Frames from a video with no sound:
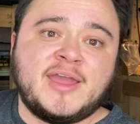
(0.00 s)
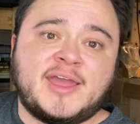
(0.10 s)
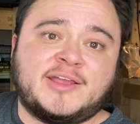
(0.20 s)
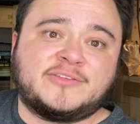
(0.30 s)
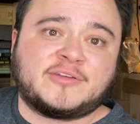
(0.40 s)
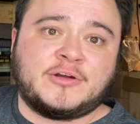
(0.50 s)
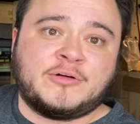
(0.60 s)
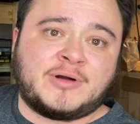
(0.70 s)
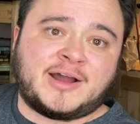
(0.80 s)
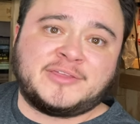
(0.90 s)
And
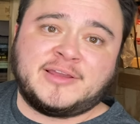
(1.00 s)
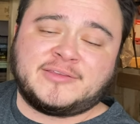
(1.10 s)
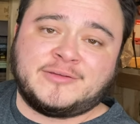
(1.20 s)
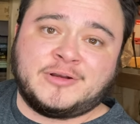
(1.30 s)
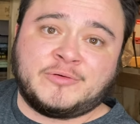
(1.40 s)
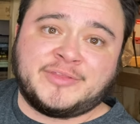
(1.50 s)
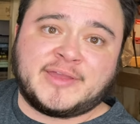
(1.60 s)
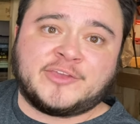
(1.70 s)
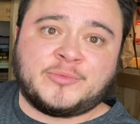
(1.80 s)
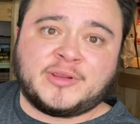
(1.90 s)
so I think, you know, when the
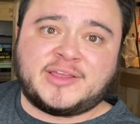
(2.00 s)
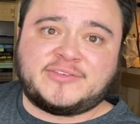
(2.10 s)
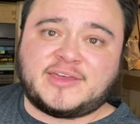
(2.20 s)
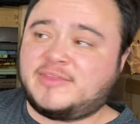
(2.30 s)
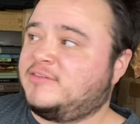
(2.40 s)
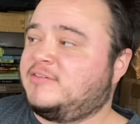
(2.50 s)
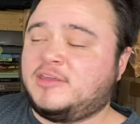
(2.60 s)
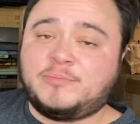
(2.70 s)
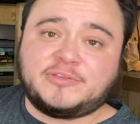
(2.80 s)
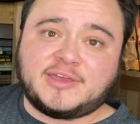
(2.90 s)
customer gets that and they see you
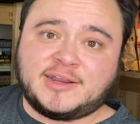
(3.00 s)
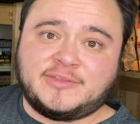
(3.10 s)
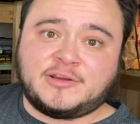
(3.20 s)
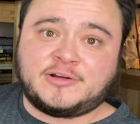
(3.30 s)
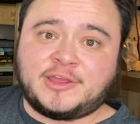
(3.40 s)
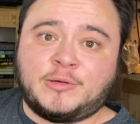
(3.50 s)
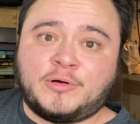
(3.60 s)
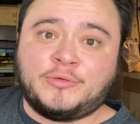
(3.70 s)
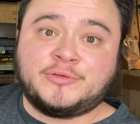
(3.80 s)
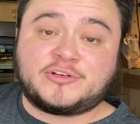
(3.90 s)
put that in there to help
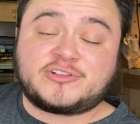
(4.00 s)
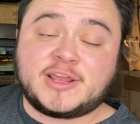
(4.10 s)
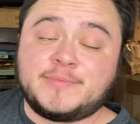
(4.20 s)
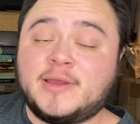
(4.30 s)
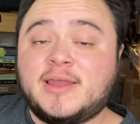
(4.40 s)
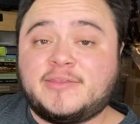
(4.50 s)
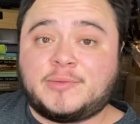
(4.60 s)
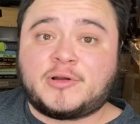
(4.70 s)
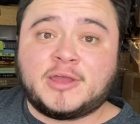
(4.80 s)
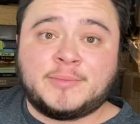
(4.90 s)
hold their shape, they
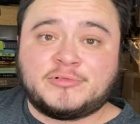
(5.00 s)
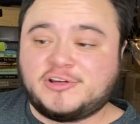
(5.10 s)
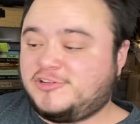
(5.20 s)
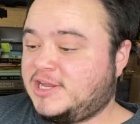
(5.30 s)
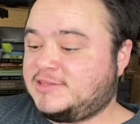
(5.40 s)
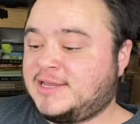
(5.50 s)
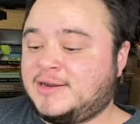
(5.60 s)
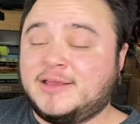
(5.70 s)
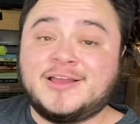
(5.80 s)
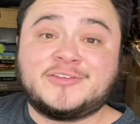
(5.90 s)
probably appreciate that.
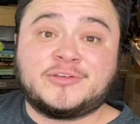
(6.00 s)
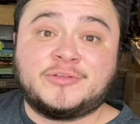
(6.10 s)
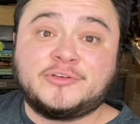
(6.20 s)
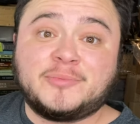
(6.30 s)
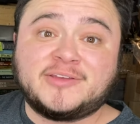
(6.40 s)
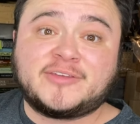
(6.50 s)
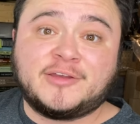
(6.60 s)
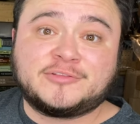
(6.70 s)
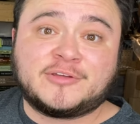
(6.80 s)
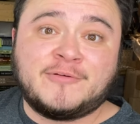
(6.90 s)
So those are my
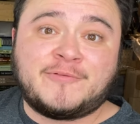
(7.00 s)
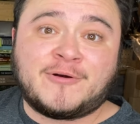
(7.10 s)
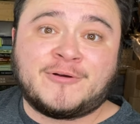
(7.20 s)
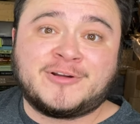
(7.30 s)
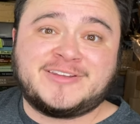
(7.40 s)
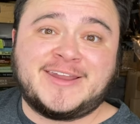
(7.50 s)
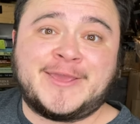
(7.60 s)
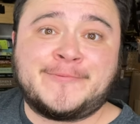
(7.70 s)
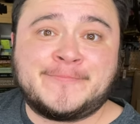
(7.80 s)
sales so far today.